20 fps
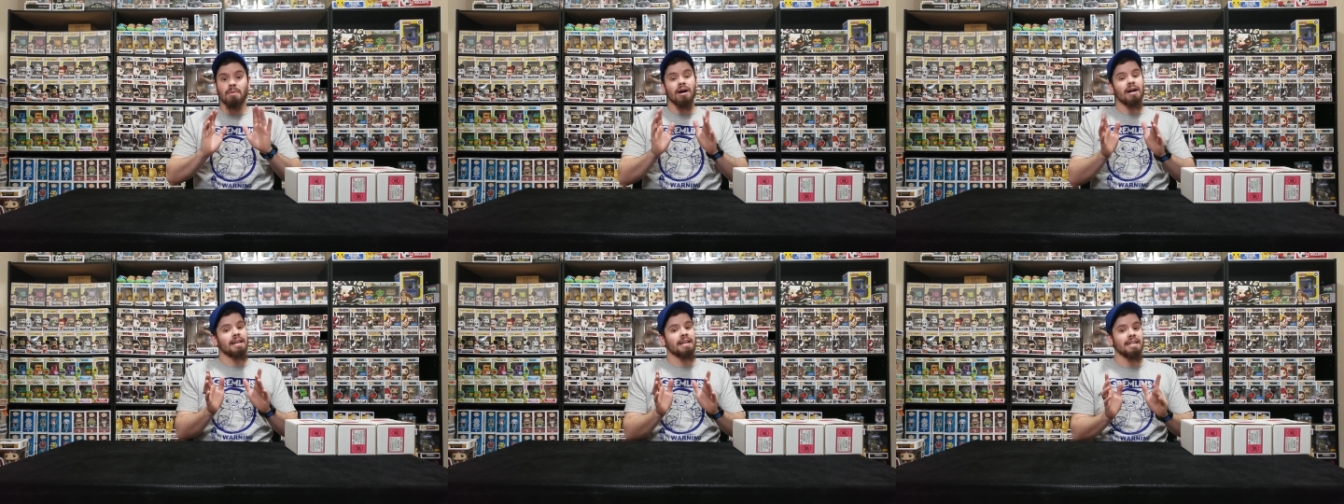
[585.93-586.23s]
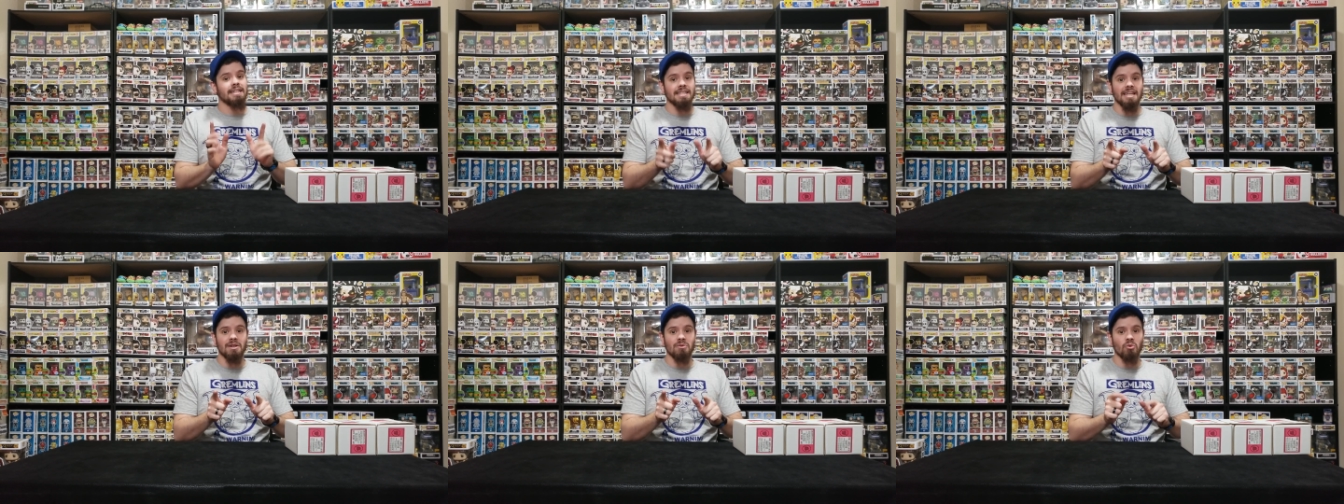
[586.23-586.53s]
but
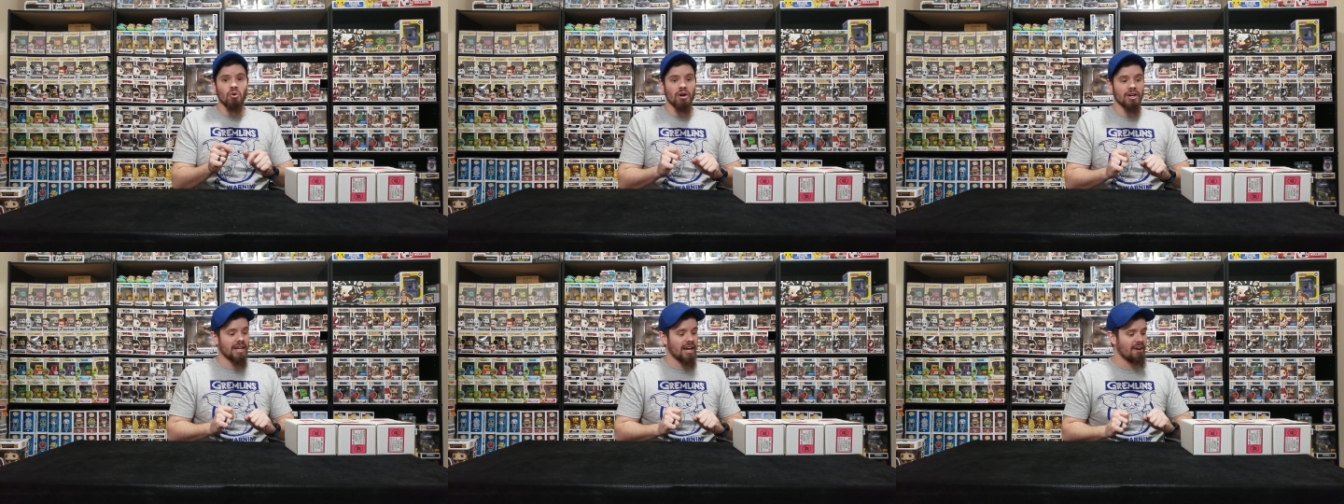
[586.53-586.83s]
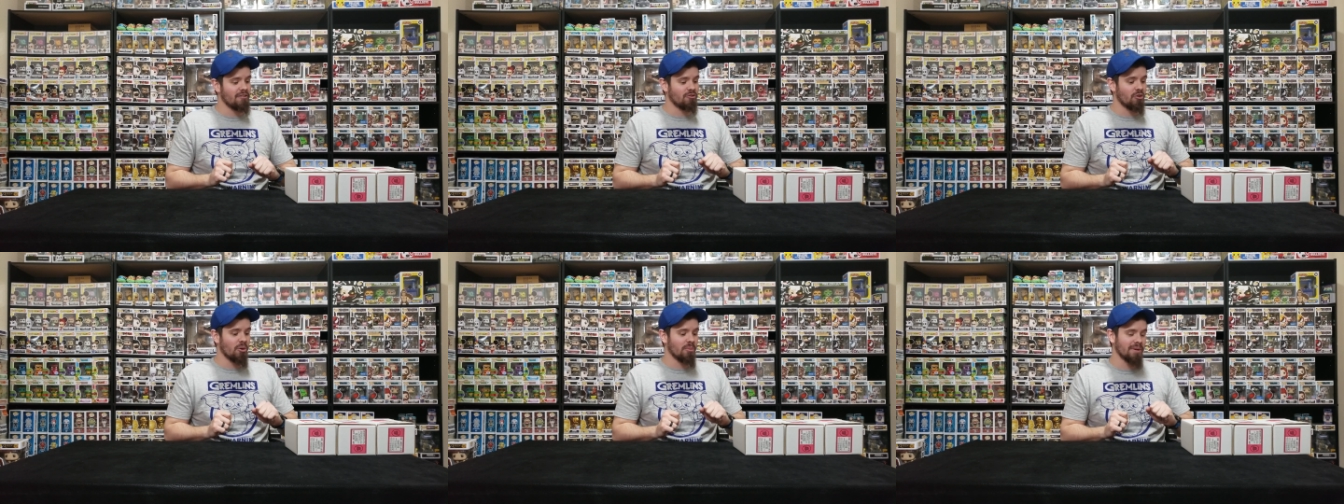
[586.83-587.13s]
it didn't work
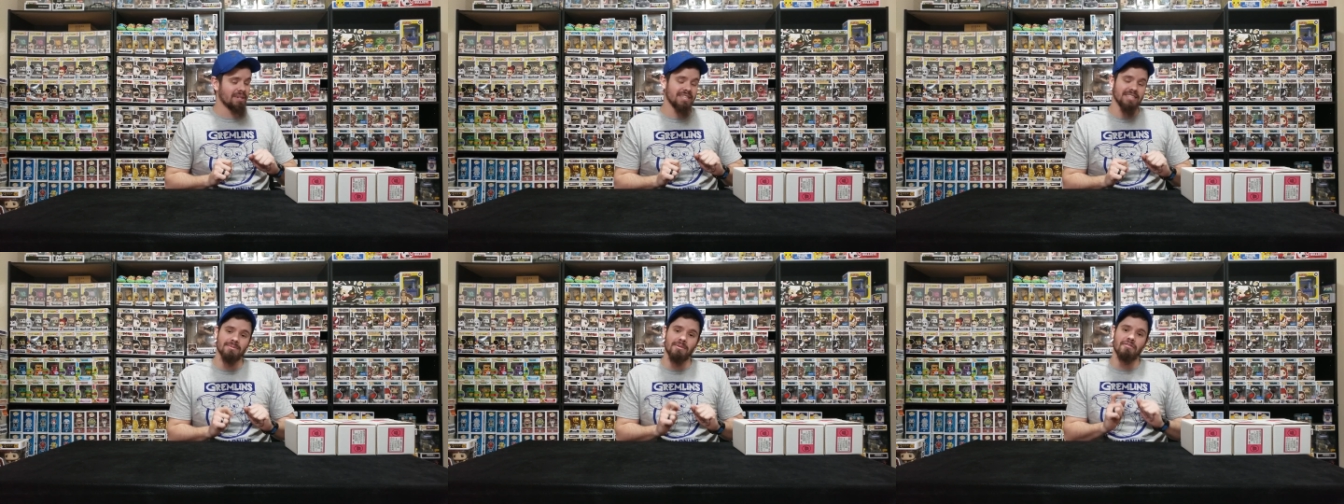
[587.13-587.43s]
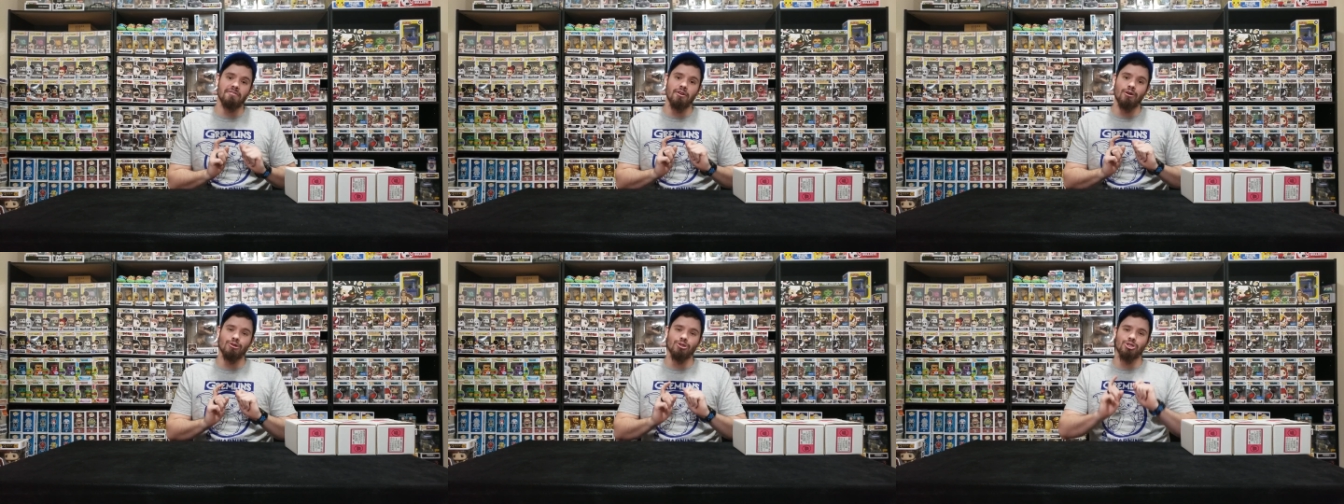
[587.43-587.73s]
out for me because my
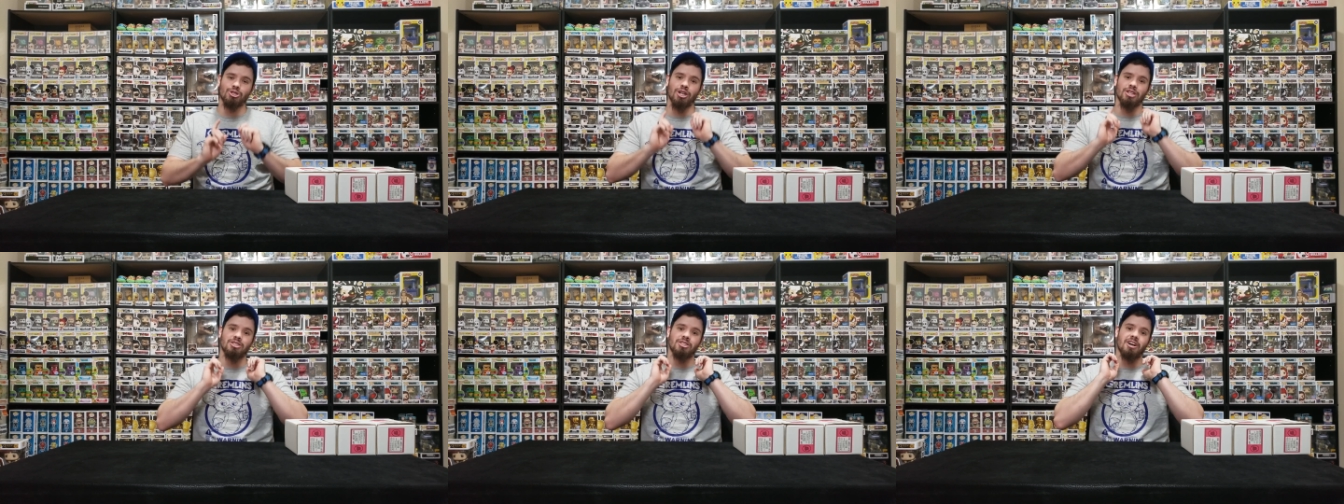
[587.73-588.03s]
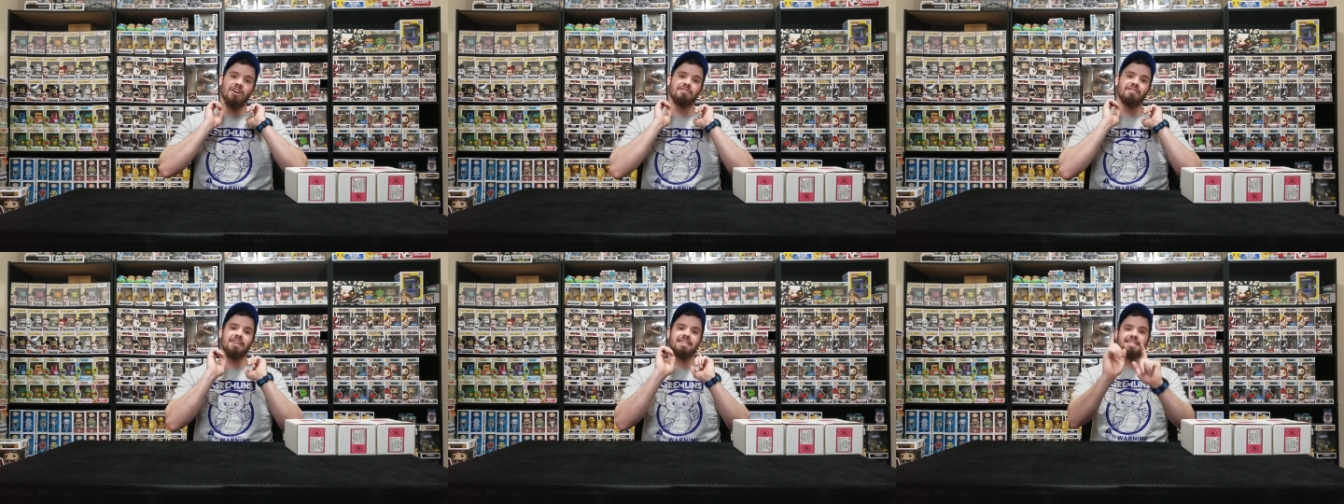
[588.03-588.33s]
phone shuts
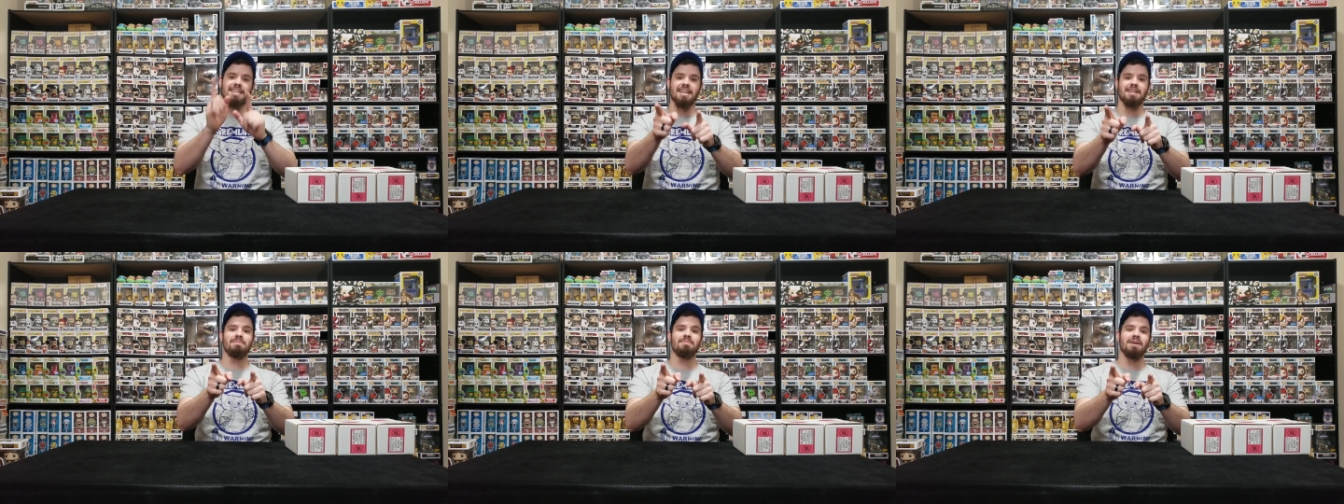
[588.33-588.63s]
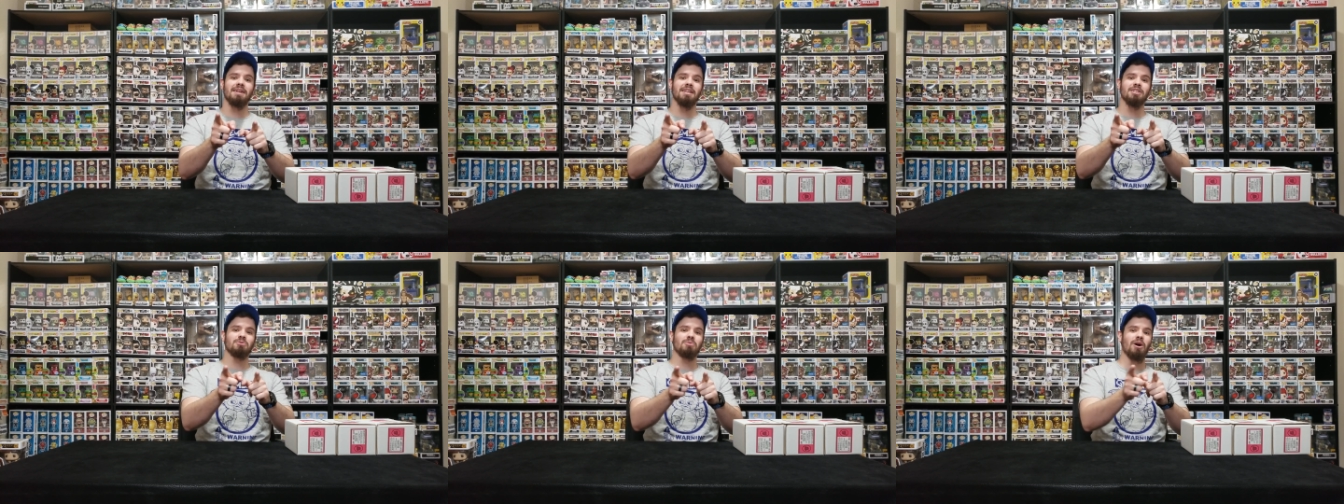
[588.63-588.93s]
off at 10
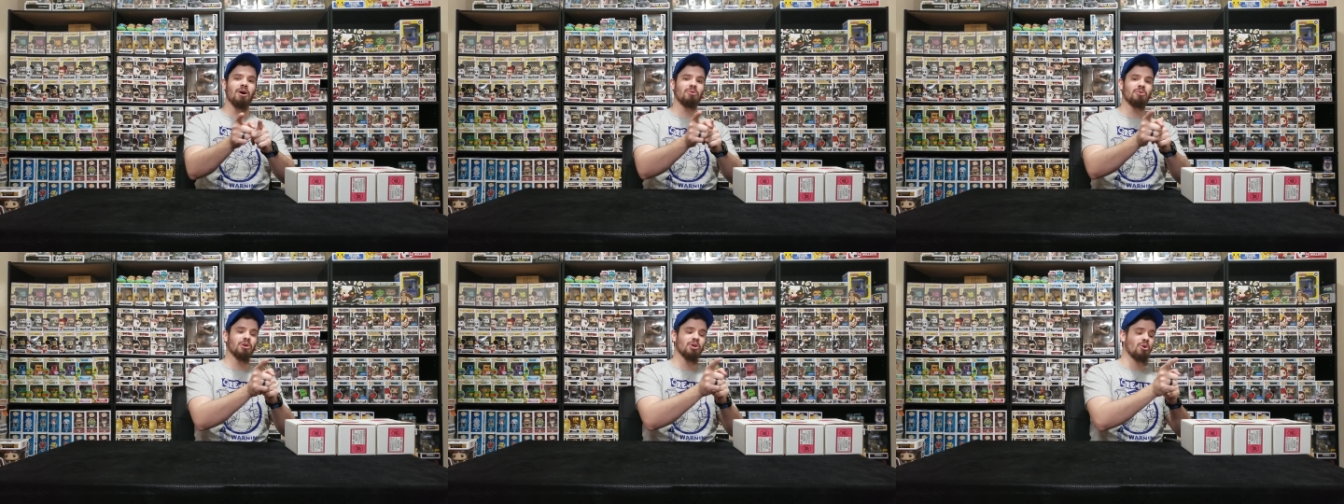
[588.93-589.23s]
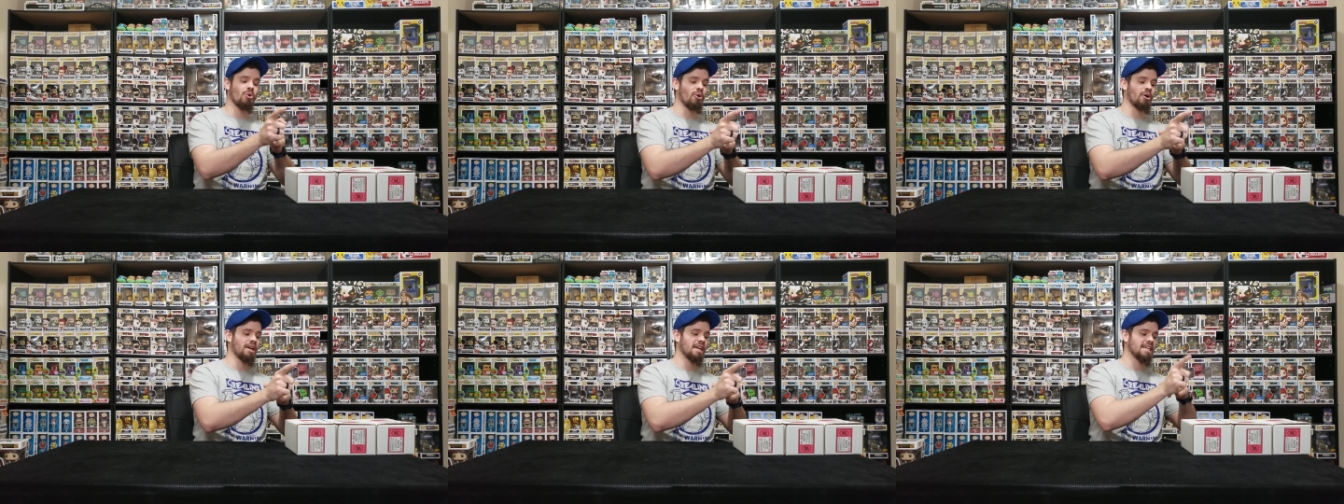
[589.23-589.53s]
minutes while
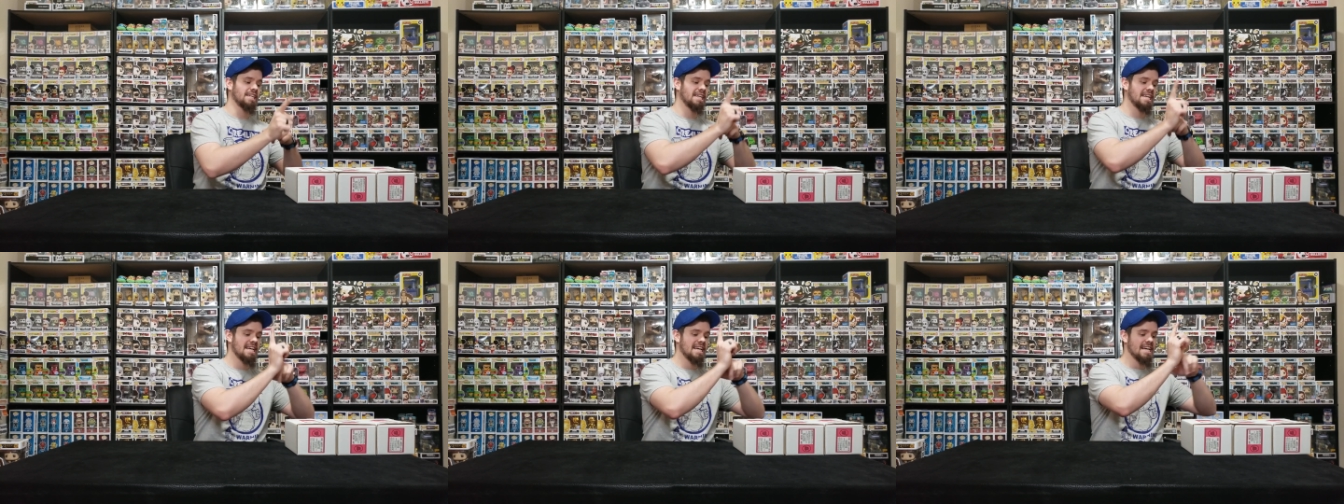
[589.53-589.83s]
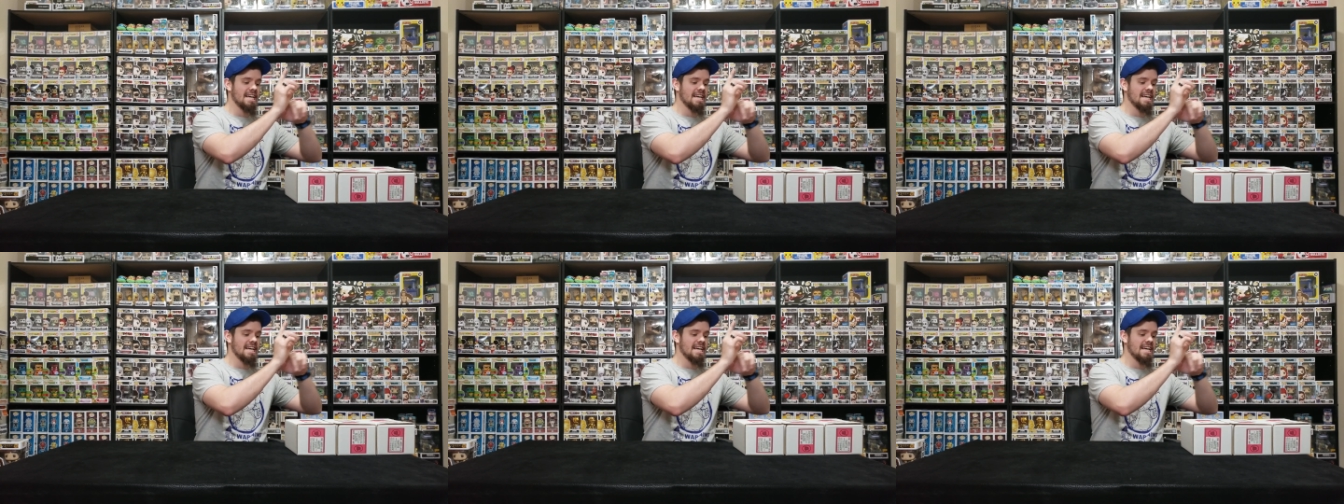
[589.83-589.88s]
recording.